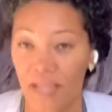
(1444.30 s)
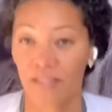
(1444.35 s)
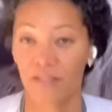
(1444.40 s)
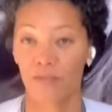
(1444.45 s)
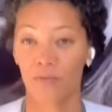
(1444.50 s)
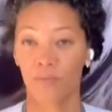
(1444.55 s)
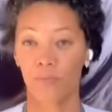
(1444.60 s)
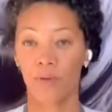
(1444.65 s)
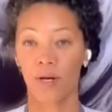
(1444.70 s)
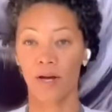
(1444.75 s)

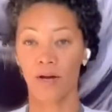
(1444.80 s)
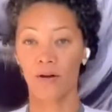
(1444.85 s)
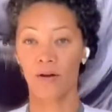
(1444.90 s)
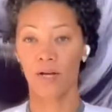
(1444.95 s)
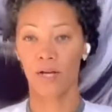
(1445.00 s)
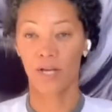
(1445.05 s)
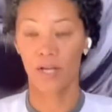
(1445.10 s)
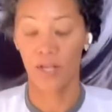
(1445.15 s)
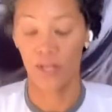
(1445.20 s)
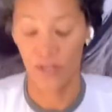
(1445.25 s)
where
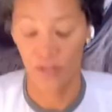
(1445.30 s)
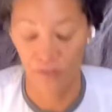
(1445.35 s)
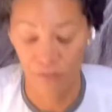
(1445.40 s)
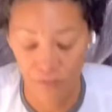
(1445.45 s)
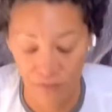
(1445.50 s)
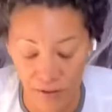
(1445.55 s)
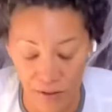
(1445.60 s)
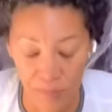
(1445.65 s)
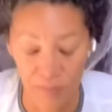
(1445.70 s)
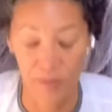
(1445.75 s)
you feel
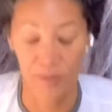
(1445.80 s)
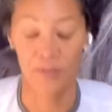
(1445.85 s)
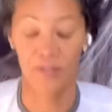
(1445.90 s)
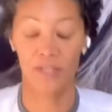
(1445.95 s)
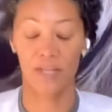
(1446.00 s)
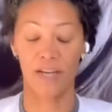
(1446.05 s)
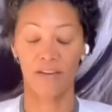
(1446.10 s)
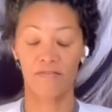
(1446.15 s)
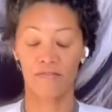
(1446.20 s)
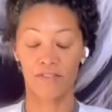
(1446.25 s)
most
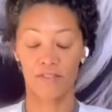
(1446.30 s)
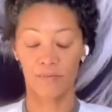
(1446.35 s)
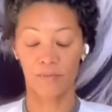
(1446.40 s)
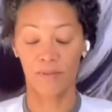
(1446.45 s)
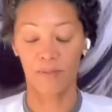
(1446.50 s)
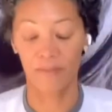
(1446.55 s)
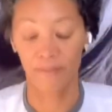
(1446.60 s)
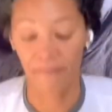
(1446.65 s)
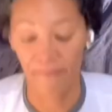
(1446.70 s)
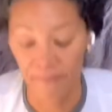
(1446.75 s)
comfortable.
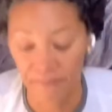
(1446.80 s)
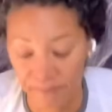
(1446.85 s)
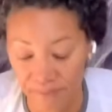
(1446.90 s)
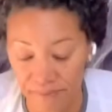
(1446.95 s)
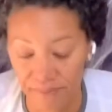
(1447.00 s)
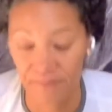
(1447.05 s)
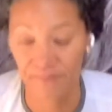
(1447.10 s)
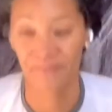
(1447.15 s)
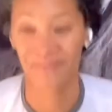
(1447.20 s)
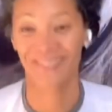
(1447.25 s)

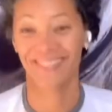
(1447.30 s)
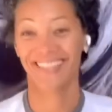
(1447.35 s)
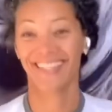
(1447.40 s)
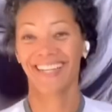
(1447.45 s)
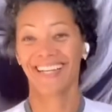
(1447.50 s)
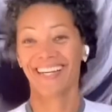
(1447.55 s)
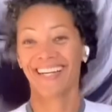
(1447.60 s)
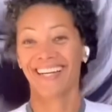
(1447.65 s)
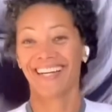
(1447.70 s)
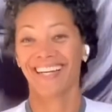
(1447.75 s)

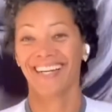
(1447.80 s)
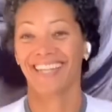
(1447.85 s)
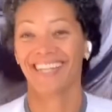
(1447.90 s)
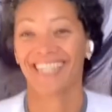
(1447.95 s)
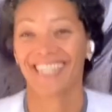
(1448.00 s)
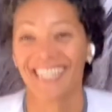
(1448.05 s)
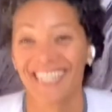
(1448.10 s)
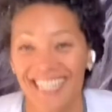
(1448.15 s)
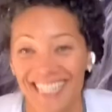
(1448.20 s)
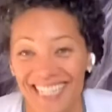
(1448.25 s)

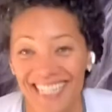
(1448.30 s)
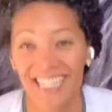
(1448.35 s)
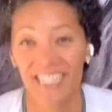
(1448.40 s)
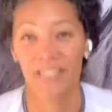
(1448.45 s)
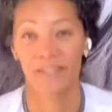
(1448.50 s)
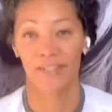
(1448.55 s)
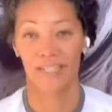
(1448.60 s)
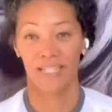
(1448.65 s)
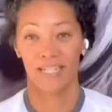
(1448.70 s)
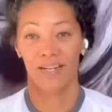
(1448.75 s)
Alrighty, here we
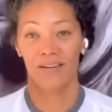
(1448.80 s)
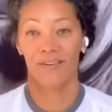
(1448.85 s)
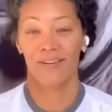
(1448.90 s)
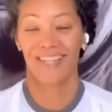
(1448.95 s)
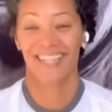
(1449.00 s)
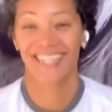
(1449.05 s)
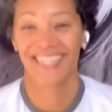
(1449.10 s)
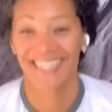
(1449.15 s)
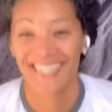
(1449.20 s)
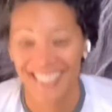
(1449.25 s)
go.
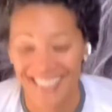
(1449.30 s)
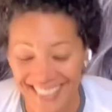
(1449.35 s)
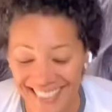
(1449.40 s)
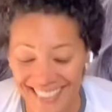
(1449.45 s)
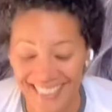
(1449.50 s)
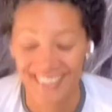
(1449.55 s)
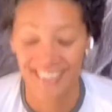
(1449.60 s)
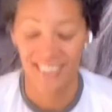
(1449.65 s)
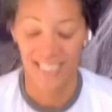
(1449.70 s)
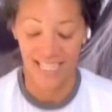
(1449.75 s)

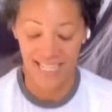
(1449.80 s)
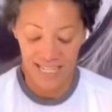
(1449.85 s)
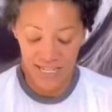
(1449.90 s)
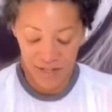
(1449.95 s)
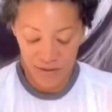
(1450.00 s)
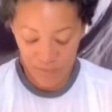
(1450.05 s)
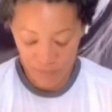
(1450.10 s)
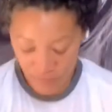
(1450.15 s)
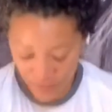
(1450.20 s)
Breathe